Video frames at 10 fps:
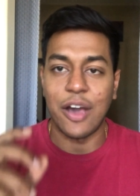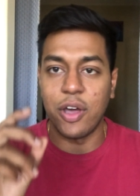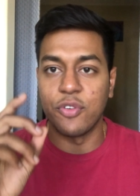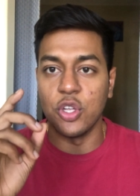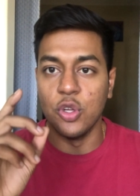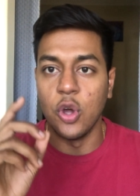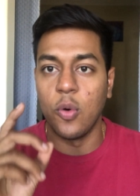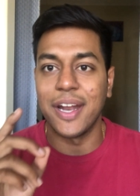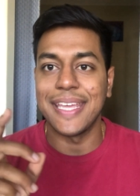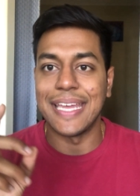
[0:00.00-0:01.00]
However, you
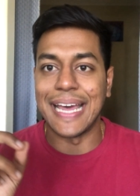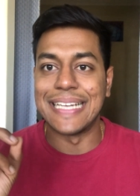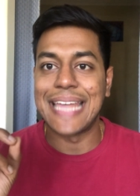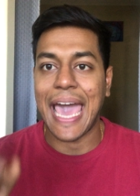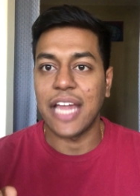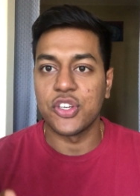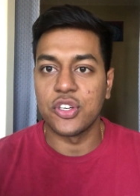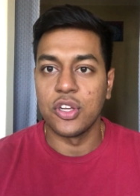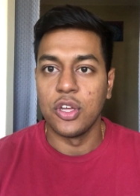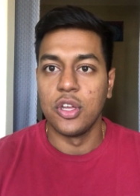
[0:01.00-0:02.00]
don't want to get
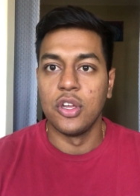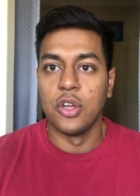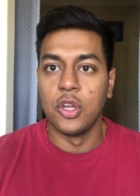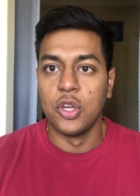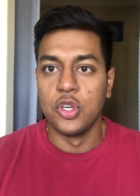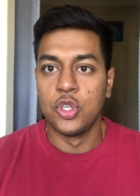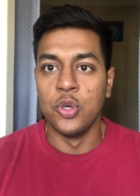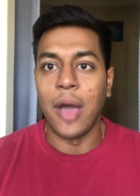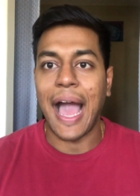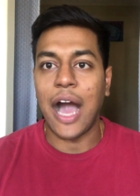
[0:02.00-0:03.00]
attached
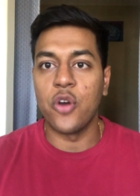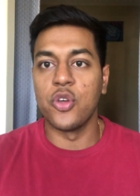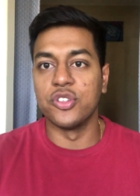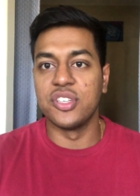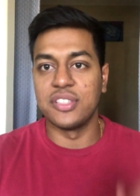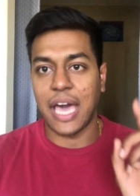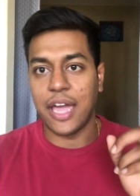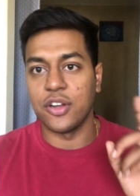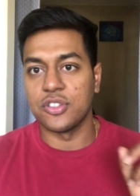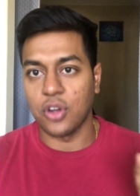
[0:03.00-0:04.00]
to how those
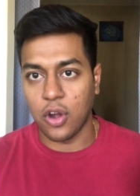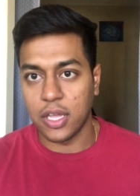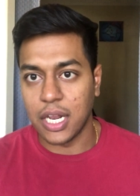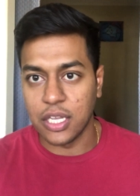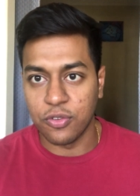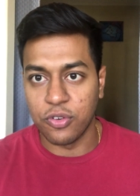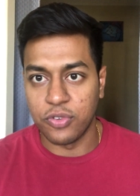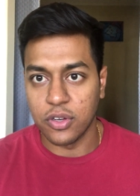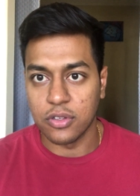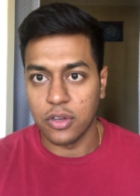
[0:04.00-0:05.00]
desires are getting
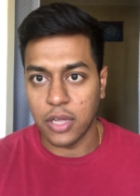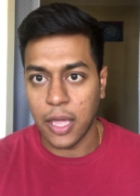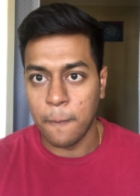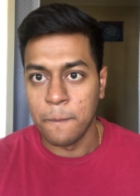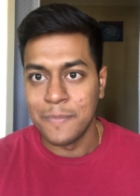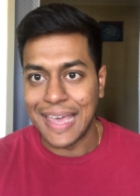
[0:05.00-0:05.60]
fulfilled, okay?